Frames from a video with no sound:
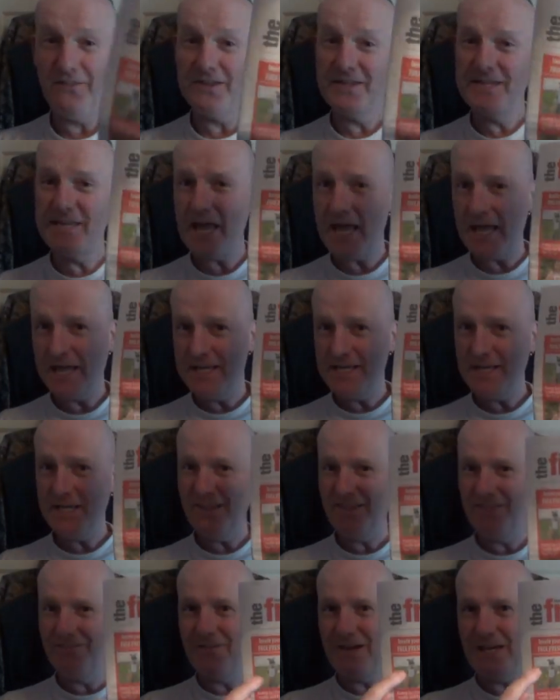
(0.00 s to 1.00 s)
The
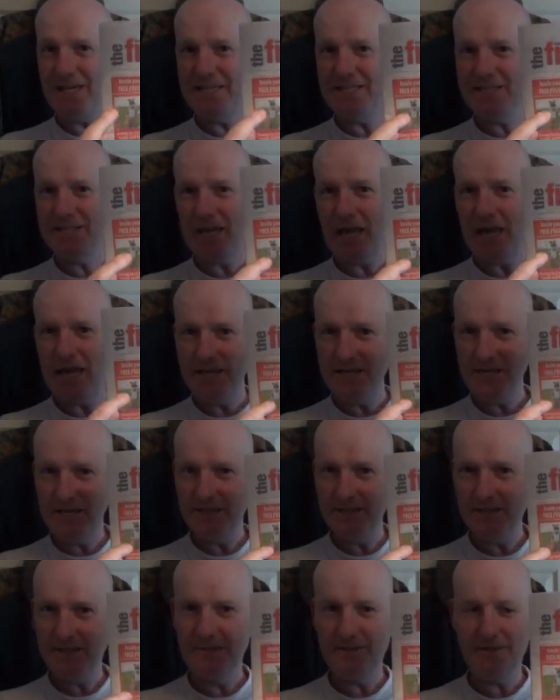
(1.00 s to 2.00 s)
day, the very day
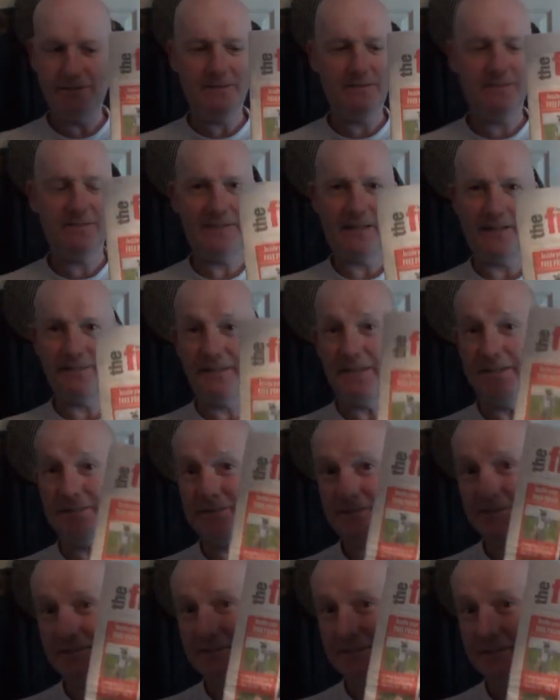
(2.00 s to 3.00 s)
that
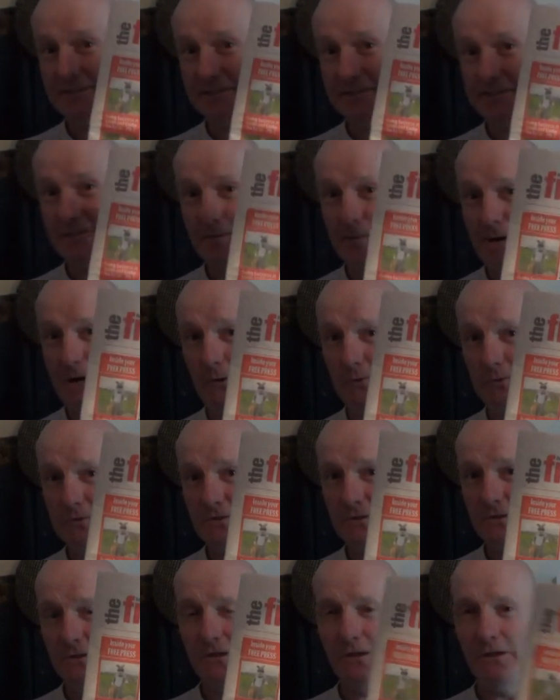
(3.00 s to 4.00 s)
this has come
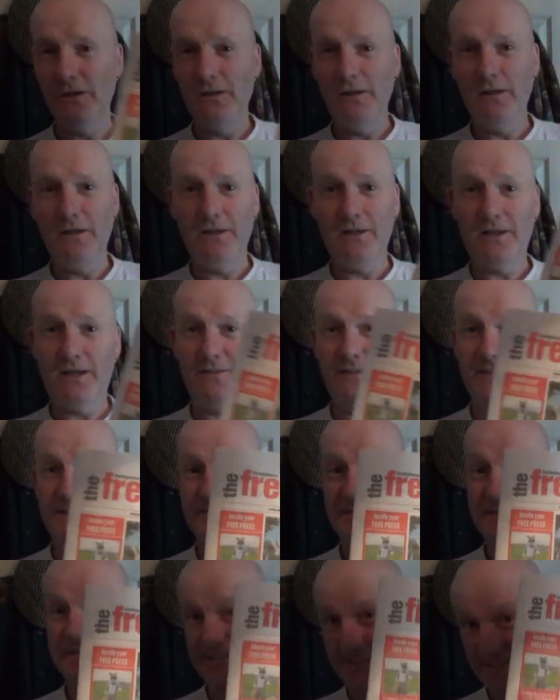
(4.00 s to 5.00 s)
out, and this